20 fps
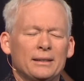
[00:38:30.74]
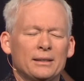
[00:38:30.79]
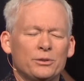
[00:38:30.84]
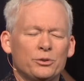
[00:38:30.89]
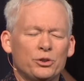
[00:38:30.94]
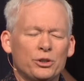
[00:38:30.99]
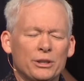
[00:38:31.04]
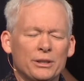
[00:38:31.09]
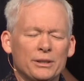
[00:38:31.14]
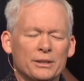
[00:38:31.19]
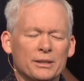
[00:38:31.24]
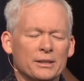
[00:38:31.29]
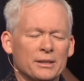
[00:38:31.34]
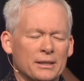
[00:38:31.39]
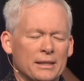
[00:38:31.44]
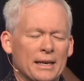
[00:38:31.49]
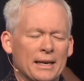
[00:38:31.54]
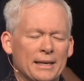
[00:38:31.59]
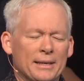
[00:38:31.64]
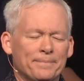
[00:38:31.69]
In
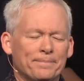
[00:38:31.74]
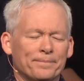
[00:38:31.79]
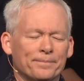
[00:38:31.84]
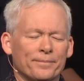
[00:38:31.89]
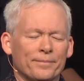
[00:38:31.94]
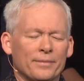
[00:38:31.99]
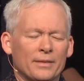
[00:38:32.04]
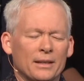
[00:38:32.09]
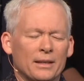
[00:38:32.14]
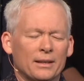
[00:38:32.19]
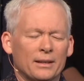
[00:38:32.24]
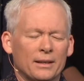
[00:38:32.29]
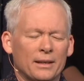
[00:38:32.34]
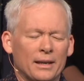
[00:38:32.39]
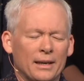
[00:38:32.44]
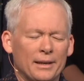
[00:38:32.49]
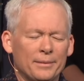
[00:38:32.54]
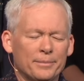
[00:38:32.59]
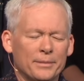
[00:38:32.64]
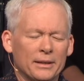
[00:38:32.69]
Jesus' name,
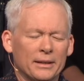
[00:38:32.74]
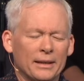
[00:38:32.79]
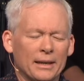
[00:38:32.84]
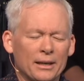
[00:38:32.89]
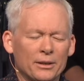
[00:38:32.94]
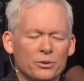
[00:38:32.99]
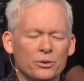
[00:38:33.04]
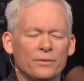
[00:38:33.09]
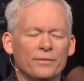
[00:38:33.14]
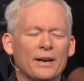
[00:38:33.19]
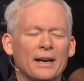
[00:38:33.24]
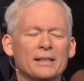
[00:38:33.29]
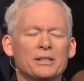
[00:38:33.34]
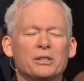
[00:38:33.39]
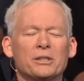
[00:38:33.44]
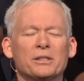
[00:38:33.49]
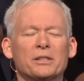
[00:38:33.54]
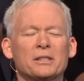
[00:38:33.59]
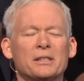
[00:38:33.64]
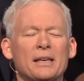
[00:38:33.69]
amen. I do
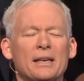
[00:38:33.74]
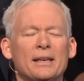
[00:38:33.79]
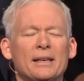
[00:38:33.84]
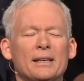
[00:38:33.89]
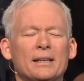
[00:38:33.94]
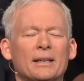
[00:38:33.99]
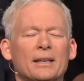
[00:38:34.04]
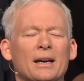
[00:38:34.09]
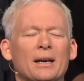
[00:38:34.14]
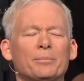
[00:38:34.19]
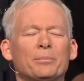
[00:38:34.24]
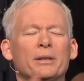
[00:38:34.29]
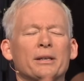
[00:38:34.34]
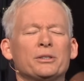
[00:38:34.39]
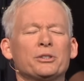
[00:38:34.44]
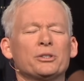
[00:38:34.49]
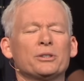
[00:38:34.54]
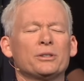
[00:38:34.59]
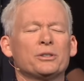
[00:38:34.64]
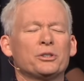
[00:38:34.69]
invite you to stand and God
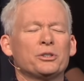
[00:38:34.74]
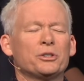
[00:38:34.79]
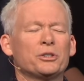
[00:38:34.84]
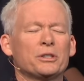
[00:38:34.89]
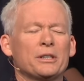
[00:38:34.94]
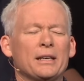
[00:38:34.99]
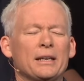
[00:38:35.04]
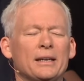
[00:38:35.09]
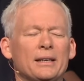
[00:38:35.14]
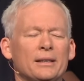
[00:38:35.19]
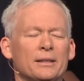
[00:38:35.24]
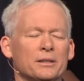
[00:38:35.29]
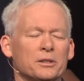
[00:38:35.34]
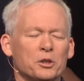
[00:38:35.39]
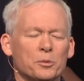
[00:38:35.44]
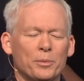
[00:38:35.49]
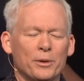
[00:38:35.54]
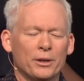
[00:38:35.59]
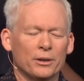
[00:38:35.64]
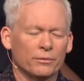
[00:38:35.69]
bless you as you stand in a
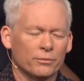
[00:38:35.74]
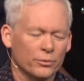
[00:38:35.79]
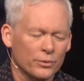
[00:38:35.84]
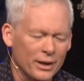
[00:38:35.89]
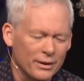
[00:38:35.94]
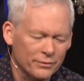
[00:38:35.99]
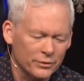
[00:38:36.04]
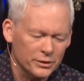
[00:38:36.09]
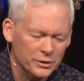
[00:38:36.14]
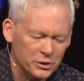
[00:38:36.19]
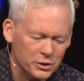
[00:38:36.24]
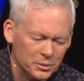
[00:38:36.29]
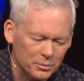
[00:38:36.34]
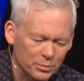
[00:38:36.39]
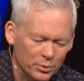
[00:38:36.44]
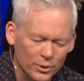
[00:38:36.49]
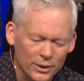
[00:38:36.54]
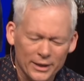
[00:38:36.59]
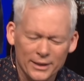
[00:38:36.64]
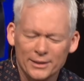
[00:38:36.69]
spirit of reverence
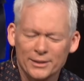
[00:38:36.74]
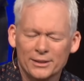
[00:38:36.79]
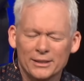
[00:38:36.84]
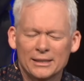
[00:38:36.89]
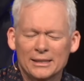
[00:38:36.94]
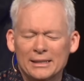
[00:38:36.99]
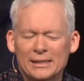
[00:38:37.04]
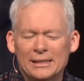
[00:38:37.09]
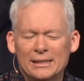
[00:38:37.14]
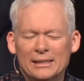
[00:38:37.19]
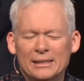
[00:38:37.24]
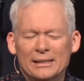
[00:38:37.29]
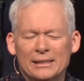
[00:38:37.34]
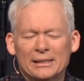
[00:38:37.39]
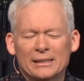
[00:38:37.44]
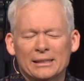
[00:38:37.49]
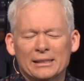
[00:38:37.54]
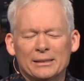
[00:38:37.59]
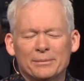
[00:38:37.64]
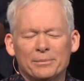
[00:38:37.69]
and prayer.
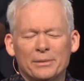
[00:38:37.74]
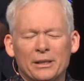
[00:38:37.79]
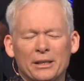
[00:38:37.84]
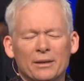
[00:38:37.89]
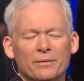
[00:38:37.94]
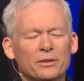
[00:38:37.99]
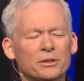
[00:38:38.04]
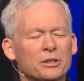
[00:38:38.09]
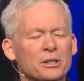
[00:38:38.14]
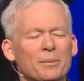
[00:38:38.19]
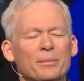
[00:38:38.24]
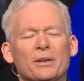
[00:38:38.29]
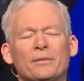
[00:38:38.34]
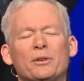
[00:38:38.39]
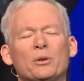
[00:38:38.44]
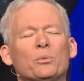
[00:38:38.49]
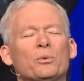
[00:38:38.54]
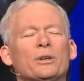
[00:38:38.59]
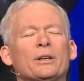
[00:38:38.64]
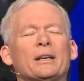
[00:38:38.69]
Some
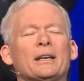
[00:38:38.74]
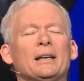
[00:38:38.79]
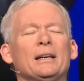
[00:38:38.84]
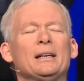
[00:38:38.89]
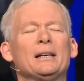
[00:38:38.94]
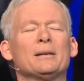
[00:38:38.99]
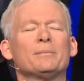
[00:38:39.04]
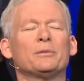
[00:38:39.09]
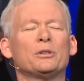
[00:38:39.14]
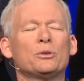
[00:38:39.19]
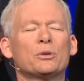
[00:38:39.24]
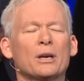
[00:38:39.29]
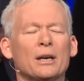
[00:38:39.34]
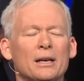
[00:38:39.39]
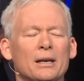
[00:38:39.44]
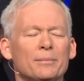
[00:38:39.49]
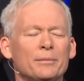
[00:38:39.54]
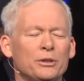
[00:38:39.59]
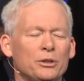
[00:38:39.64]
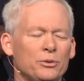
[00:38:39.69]
of you want to come. You
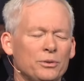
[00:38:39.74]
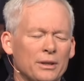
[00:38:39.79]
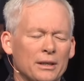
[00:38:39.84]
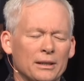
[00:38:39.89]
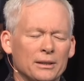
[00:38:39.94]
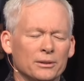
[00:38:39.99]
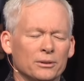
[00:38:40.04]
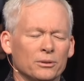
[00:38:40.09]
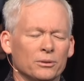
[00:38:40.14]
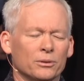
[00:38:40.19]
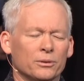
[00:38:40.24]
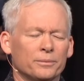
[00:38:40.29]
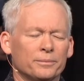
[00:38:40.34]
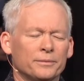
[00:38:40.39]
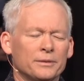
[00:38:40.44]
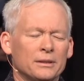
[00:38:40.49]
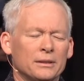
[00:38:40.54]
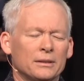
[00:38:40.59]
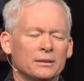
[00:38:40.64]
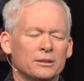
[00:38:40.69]
come and you kneel or
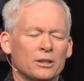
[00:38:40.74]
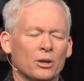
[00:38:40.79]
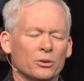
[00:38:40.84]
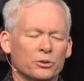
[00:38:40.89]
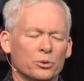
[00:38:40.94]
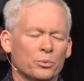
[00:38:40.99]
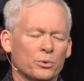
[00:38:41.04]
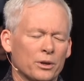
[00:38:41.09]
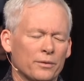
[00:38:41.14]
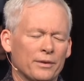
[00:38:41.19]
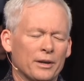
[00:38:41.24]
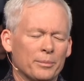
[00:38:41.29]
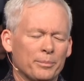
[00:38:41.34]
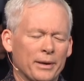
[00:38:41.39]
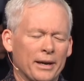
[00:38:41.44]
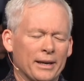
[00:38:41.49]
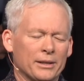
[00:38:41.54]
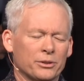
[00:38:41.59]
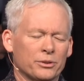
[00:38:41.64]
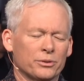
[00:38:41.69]
talk to one of our
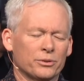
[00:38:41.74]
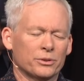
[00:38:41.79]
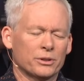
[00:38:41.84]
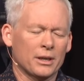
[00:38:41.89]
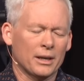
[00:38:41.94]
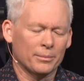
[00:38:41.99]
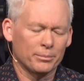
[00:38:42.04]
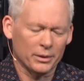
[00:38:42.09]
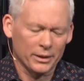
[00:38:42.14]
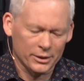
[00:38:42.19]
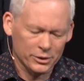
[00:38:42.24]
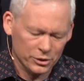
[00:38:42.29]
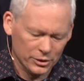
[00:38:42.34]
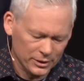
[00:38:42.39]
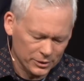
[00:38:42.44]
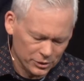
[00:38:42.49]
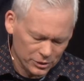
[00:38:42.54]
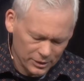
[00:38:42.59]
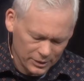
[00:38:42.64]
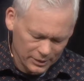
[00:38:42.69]
pastors. God bless
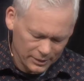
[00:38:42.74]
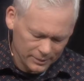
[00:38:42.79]
you as you